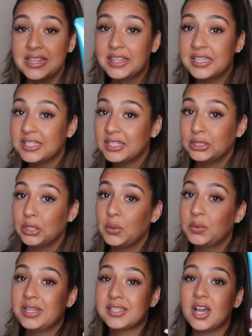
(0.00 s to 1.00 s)
This
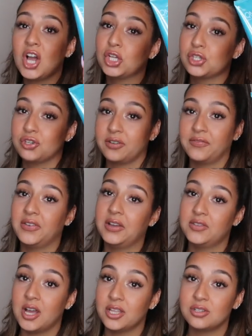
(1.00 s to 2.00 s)
alone is
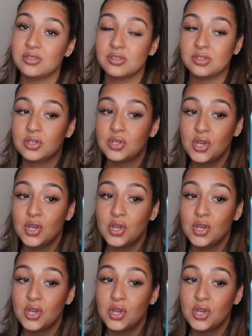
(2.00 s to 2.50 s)
$105.